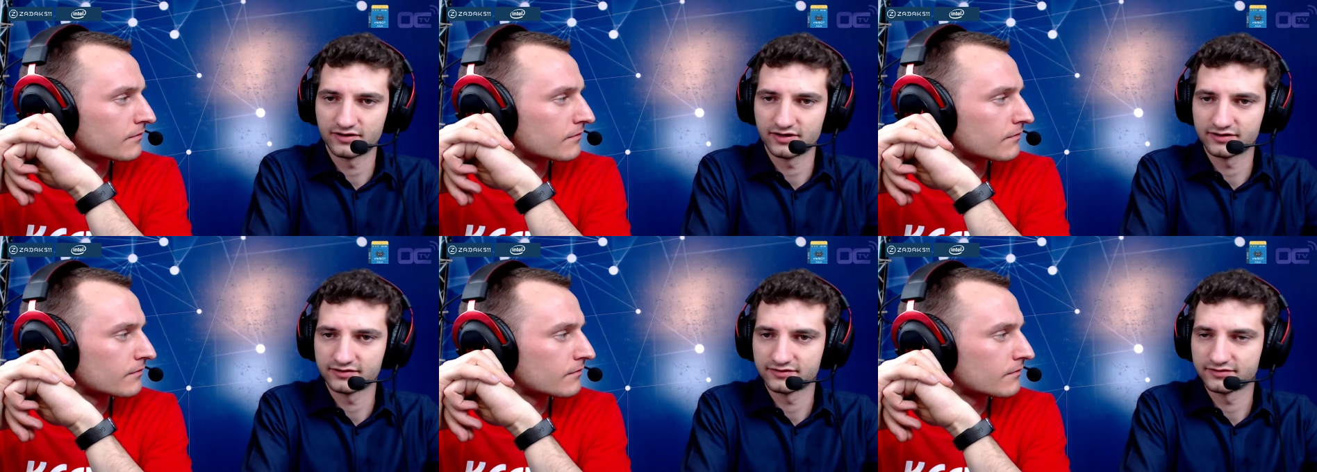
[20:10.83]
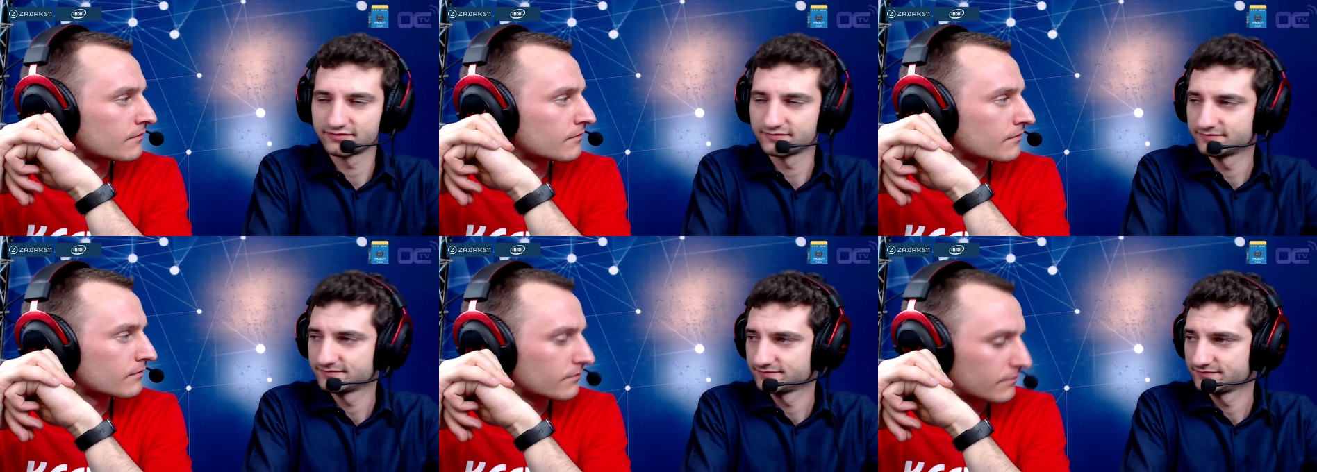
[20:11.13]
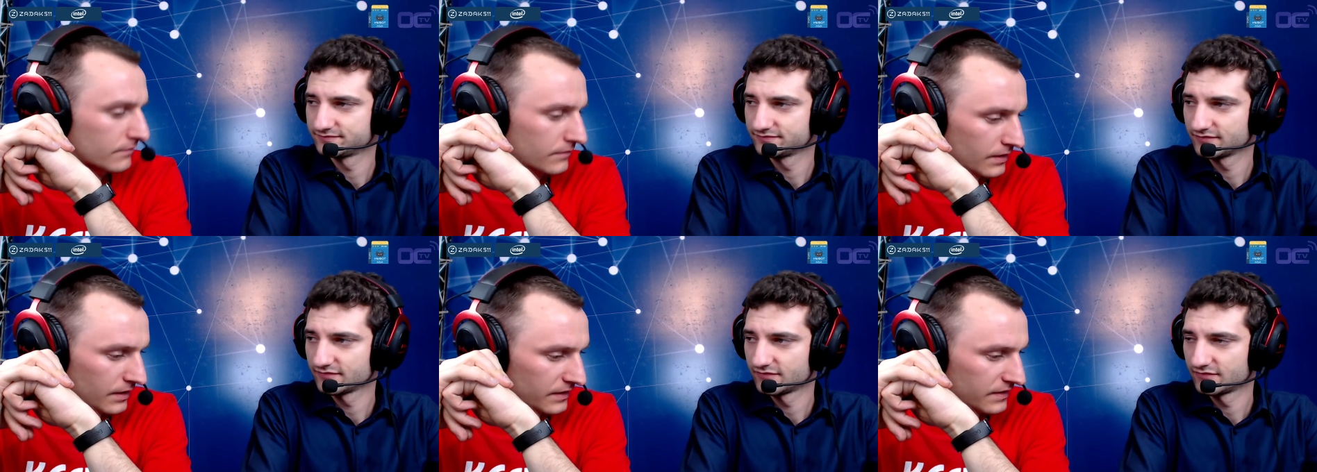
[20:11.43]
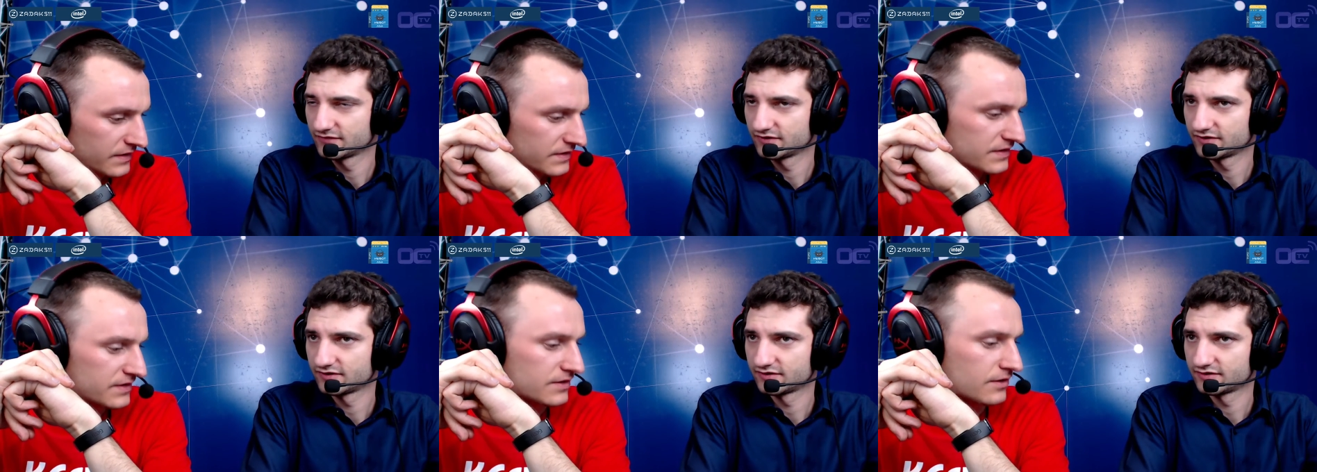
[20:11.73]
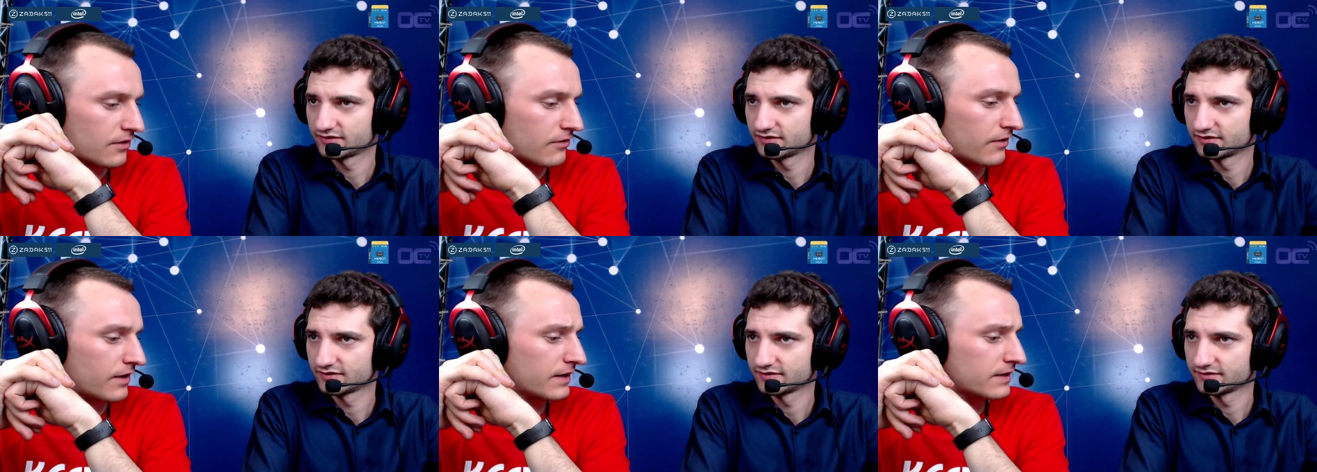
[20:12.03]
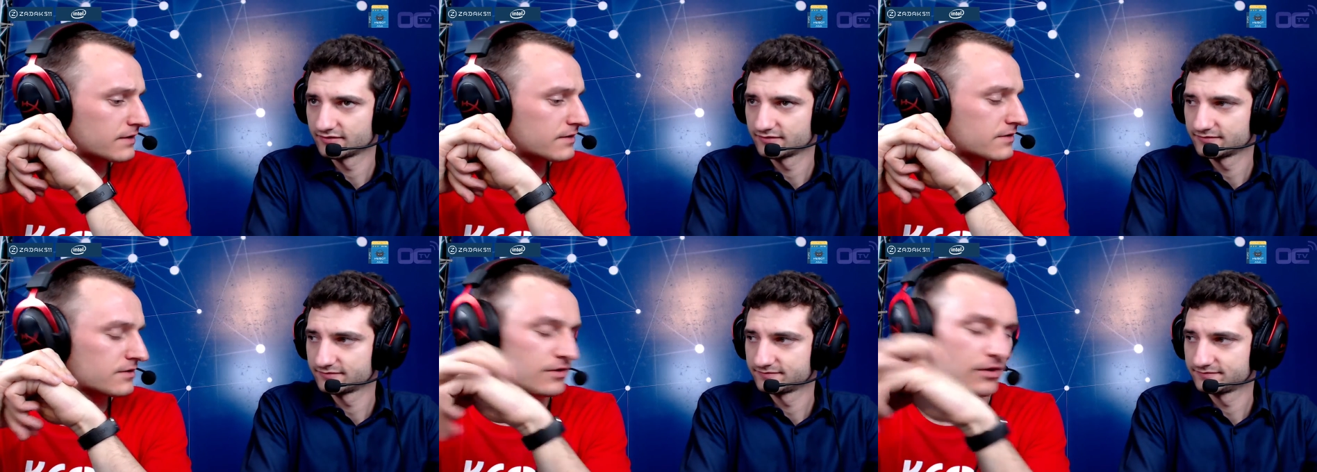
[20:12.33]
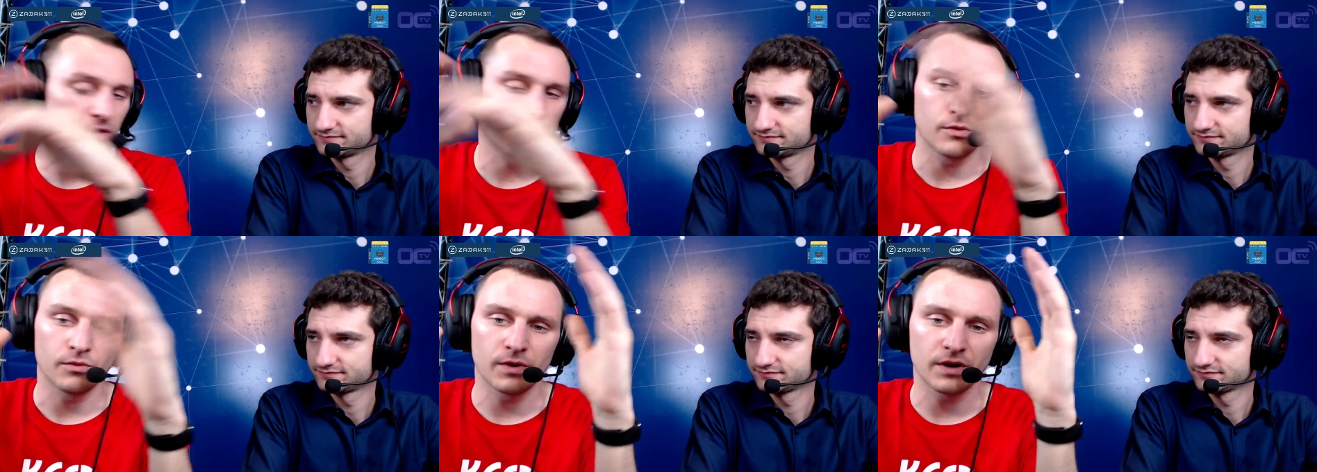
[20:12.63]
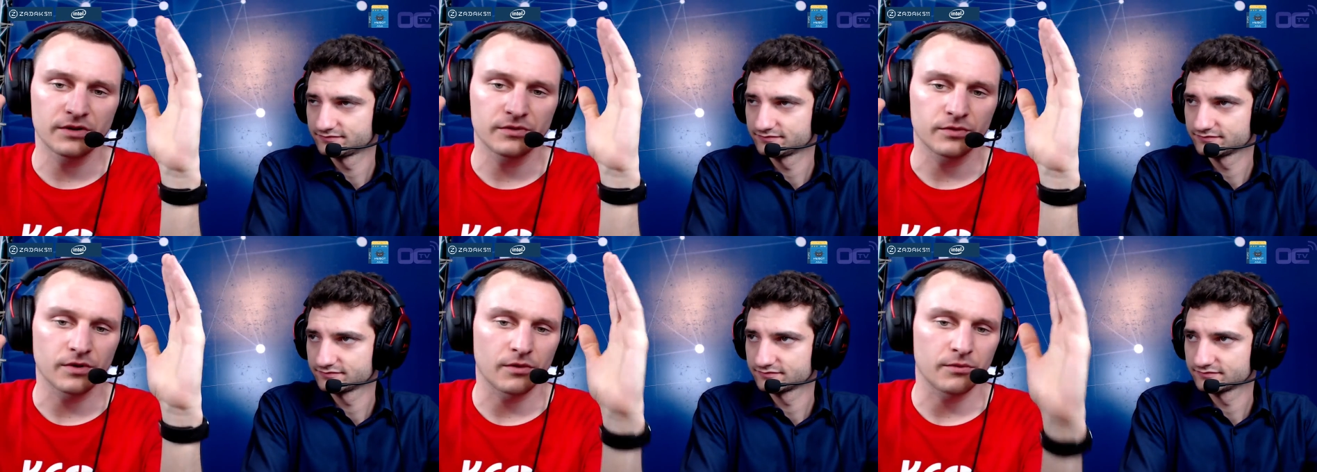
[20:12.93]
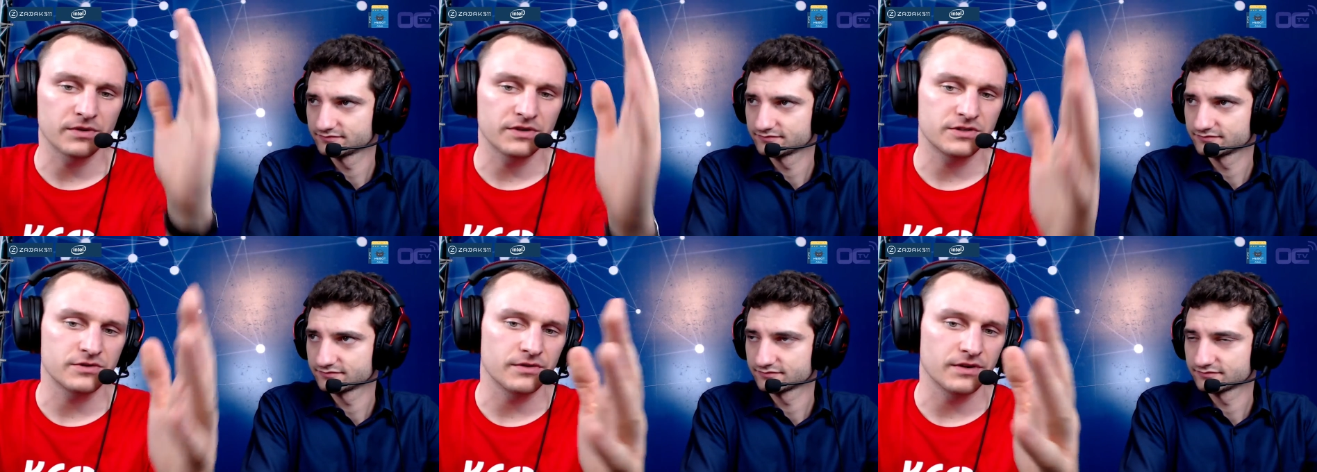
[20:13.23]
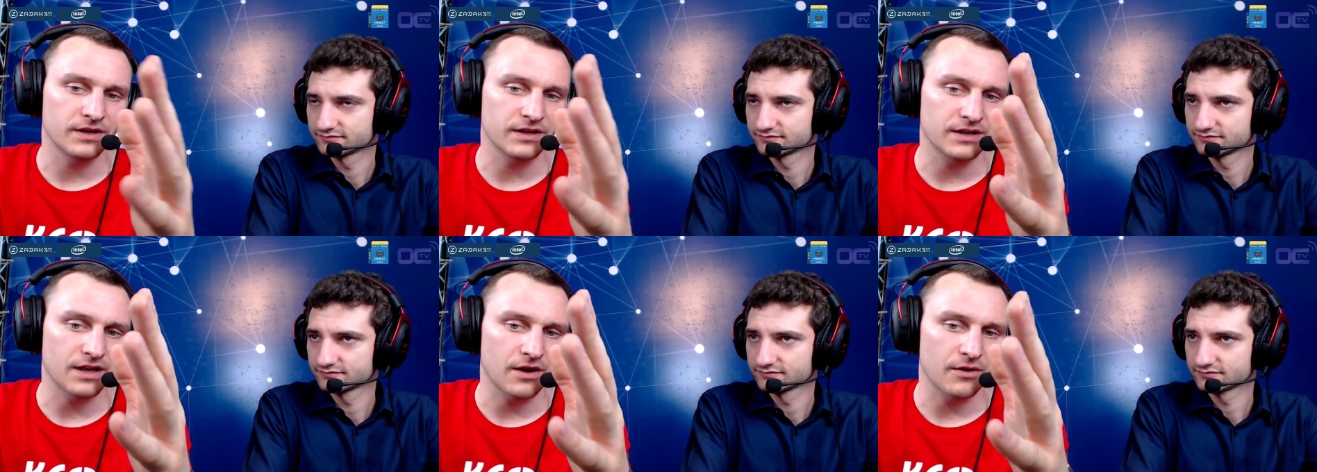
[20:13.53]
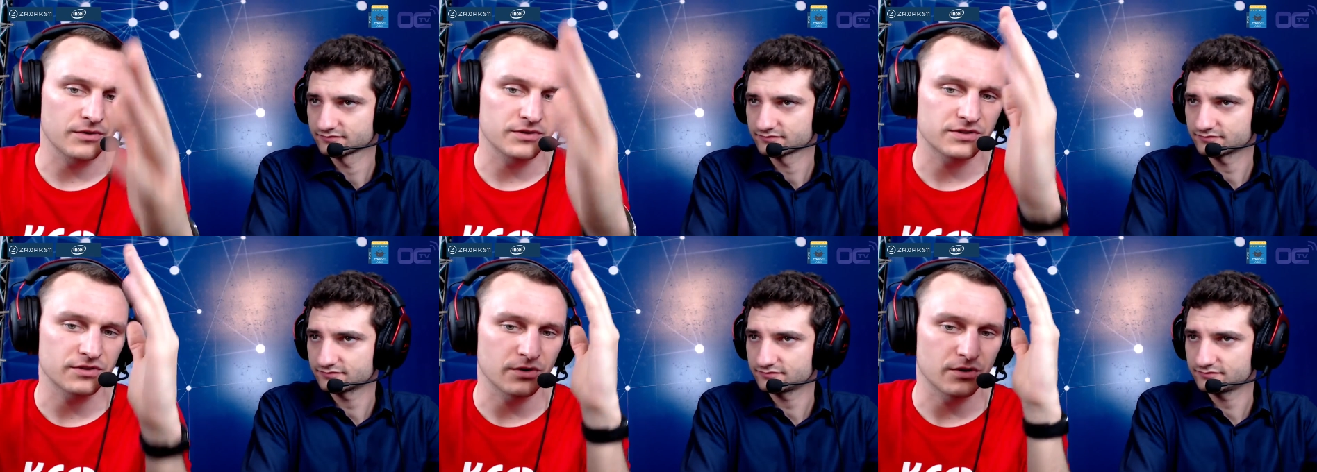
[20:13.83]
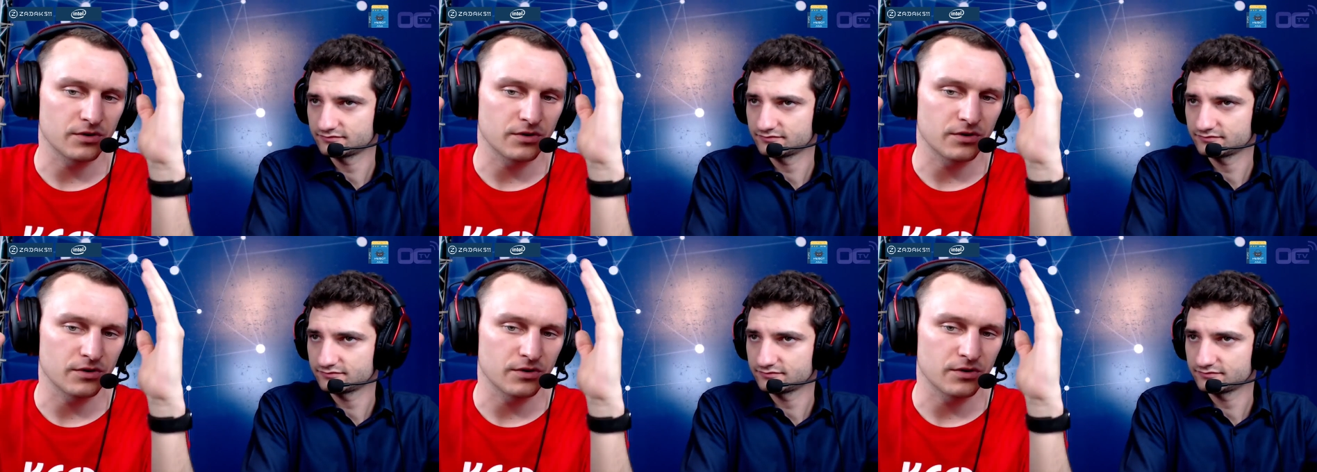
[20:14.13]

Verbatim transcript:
Speaker 1: Correct. This is correct. So what are we doing now?